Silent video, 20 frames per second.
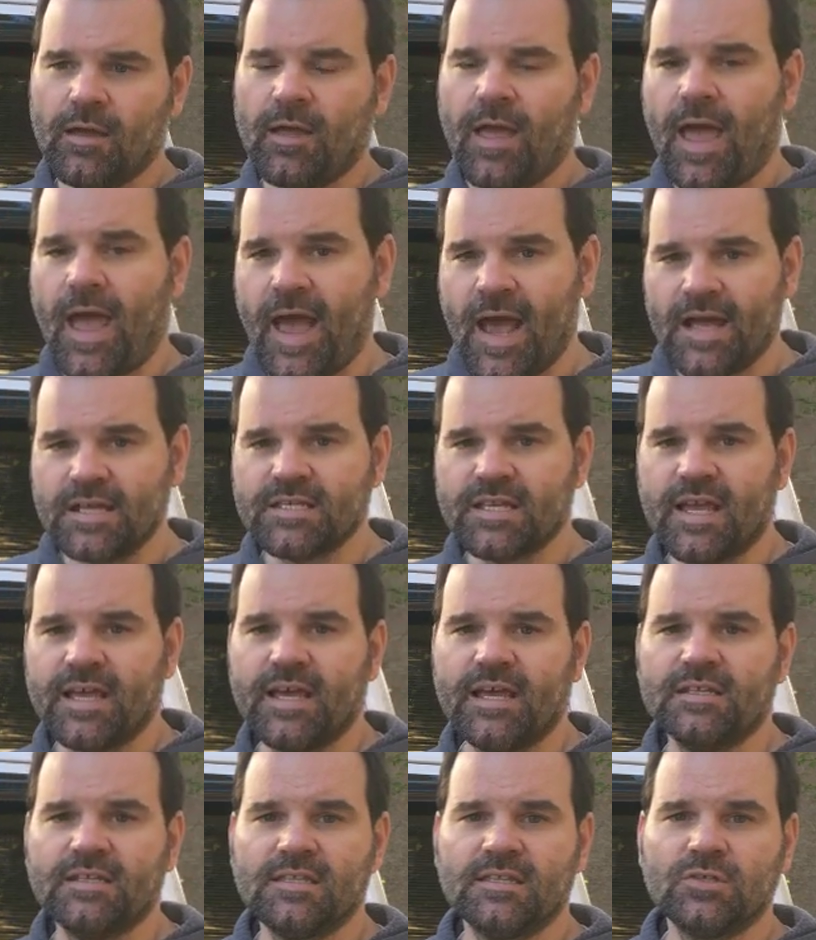as I
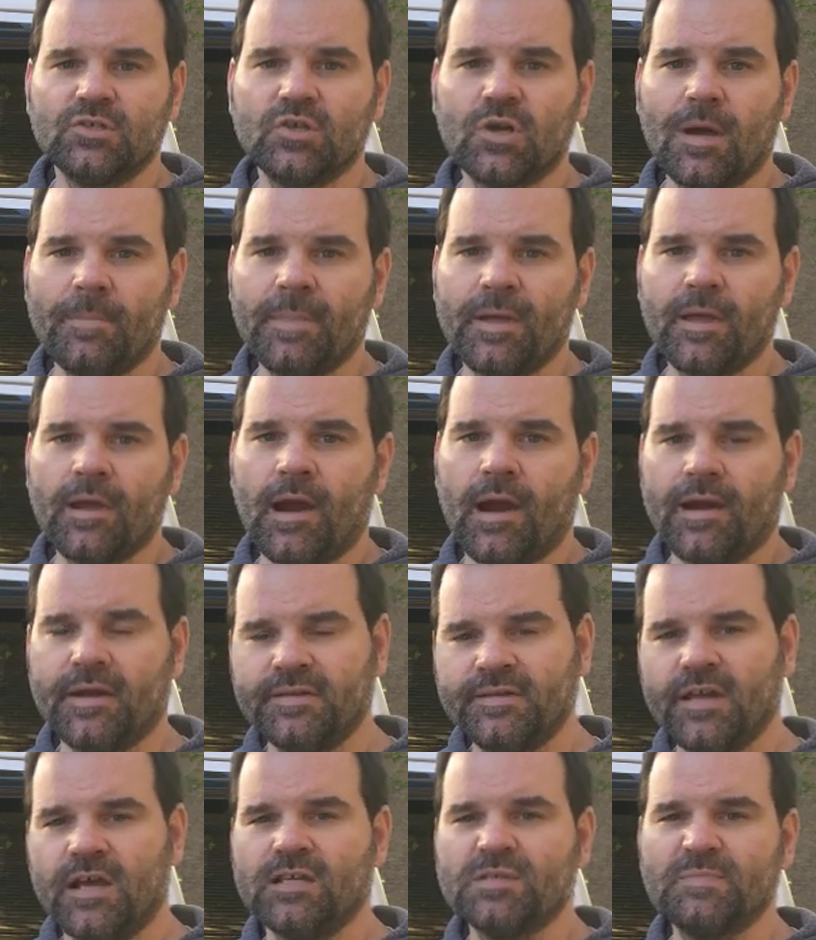get to the shopping cart, it
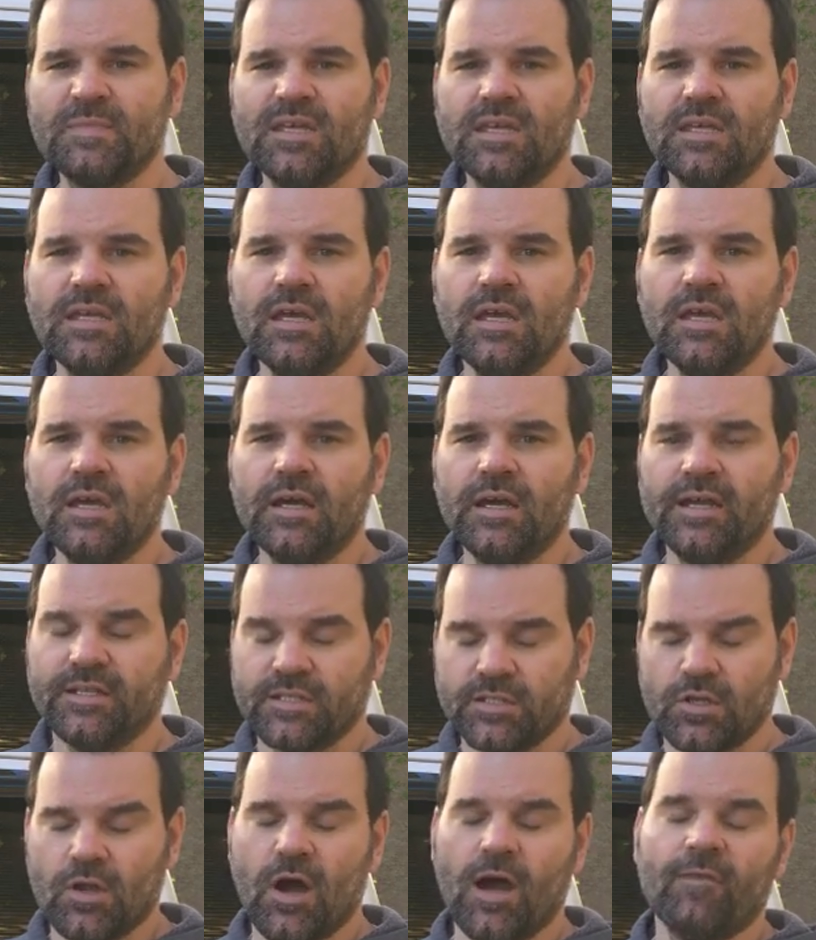tells me
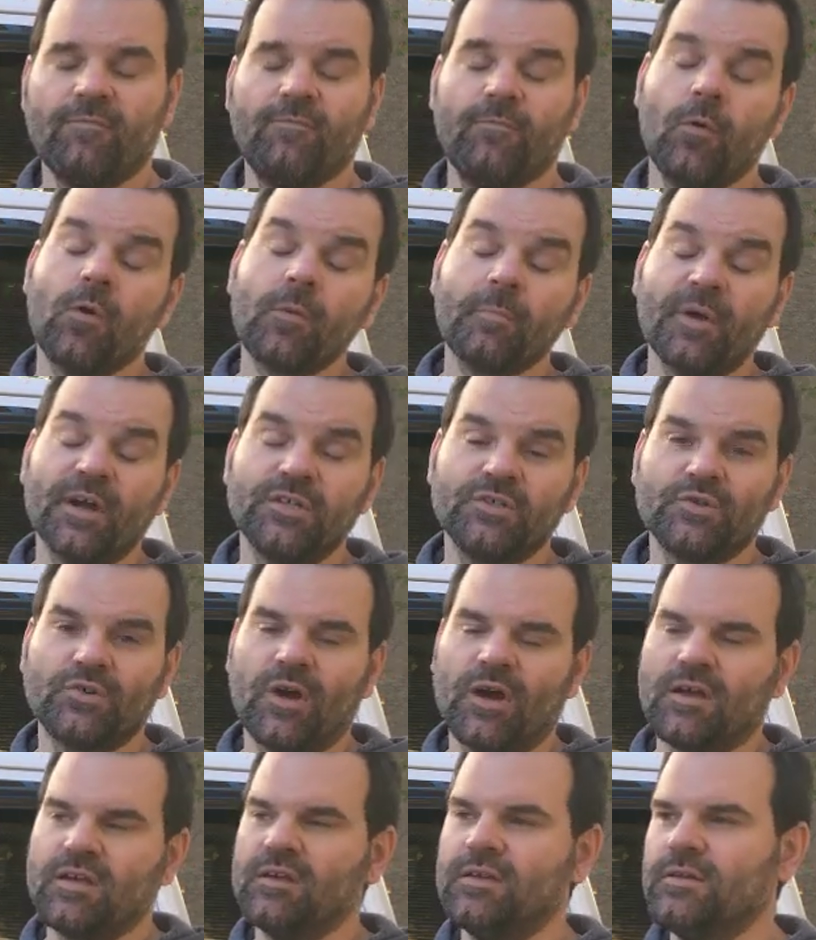it's not for my
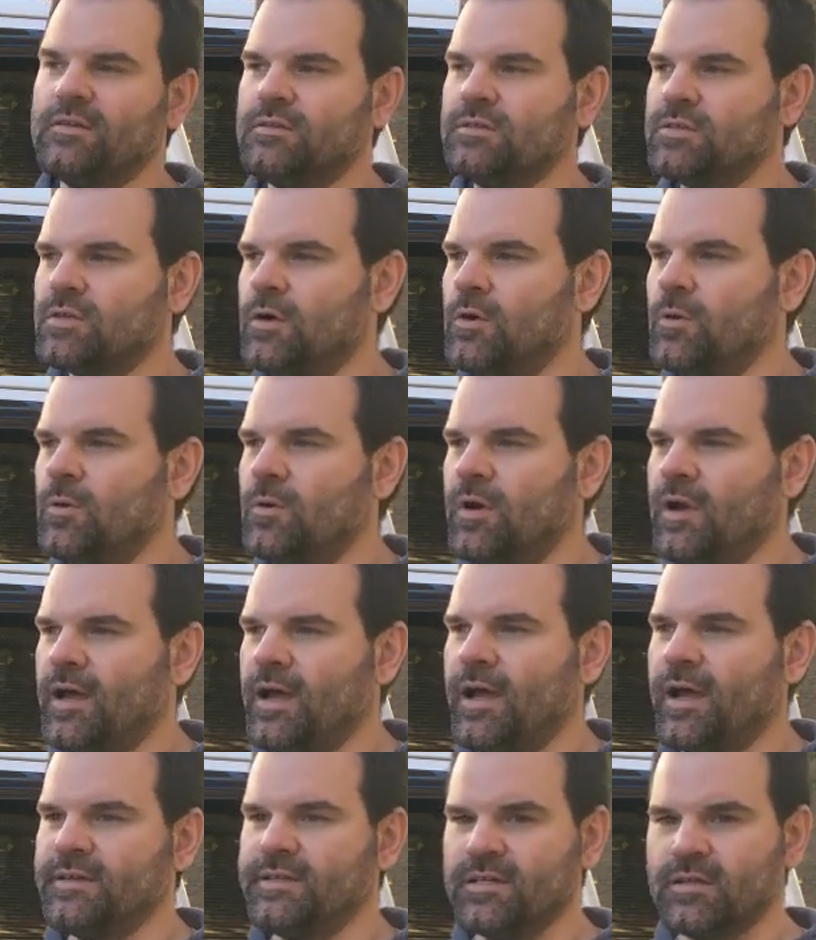truck. So
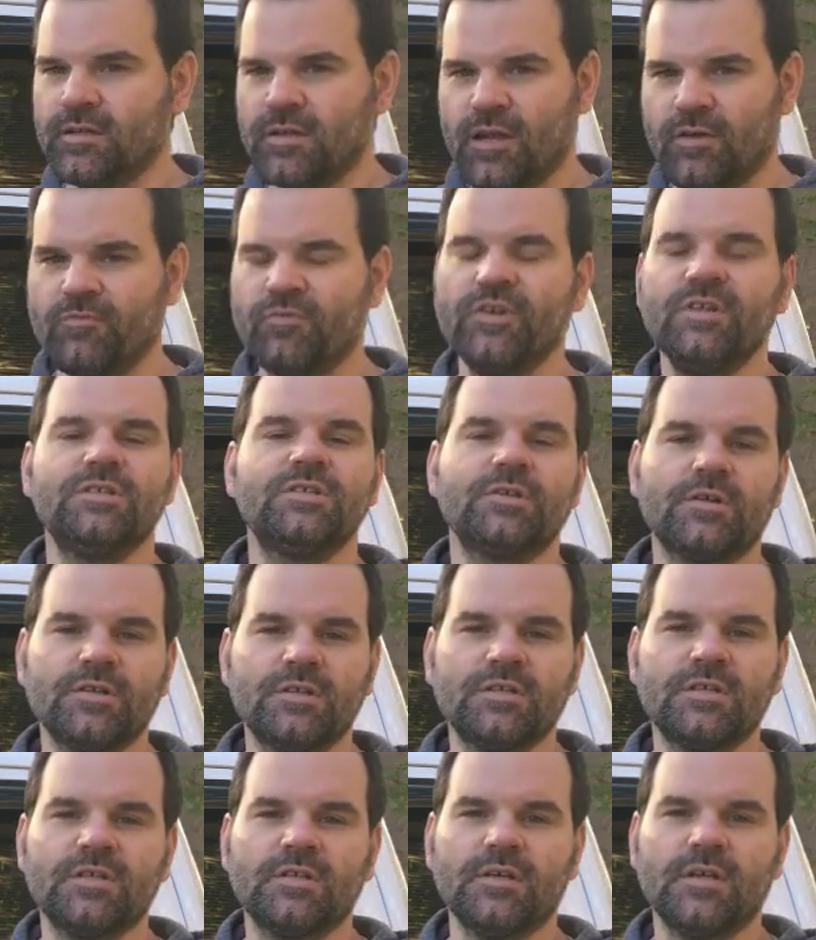I
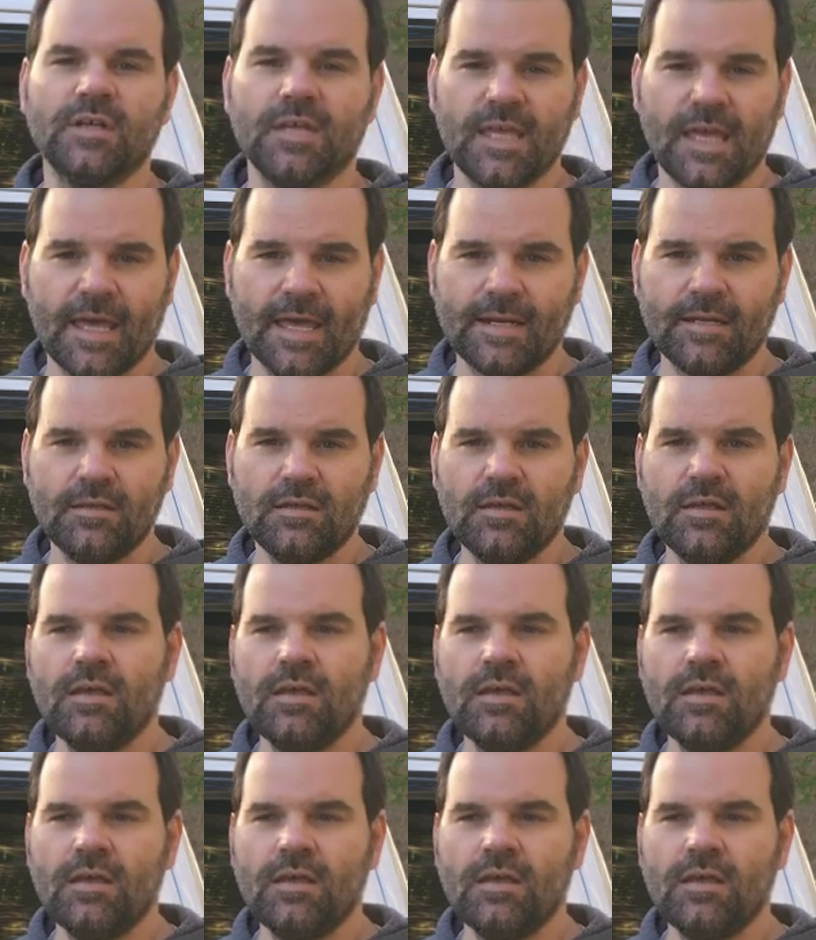researched again.